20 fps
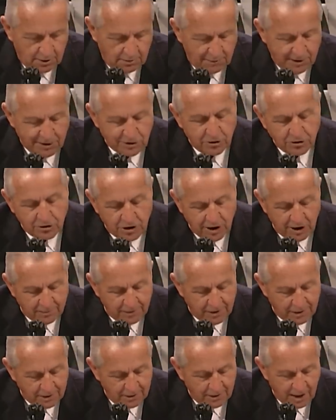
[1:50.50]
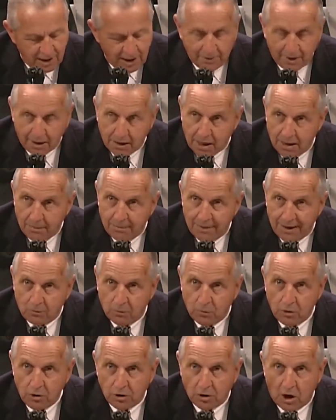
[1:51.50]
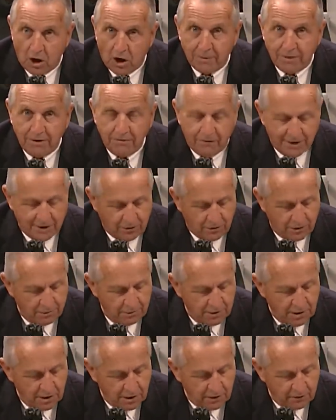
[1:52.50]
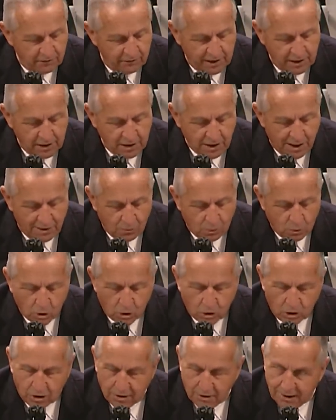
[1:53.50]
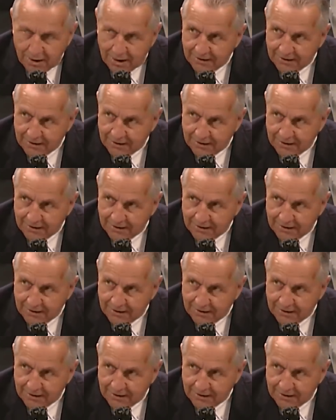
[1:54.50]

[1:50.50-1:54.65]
Mr. Chairman, I am a combat wounded Army veteran of the Vietnam War.